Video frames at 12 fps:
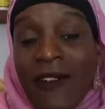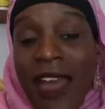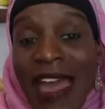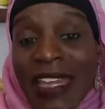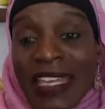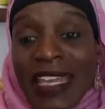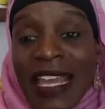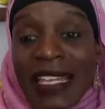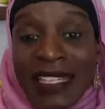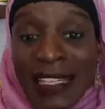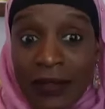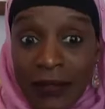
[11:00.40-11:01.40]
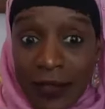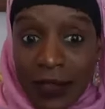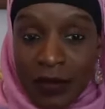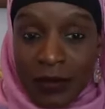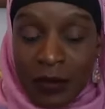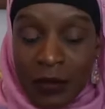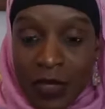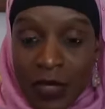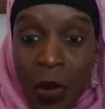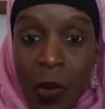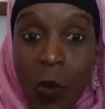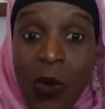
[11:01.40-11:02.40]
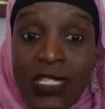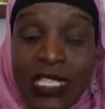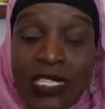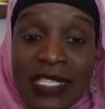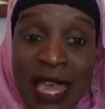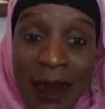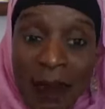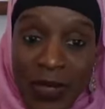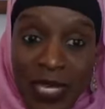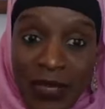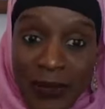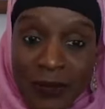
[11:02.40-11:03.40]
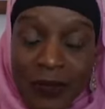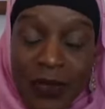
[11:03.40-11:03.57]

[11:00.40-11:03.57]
fatty liver. What does that mean?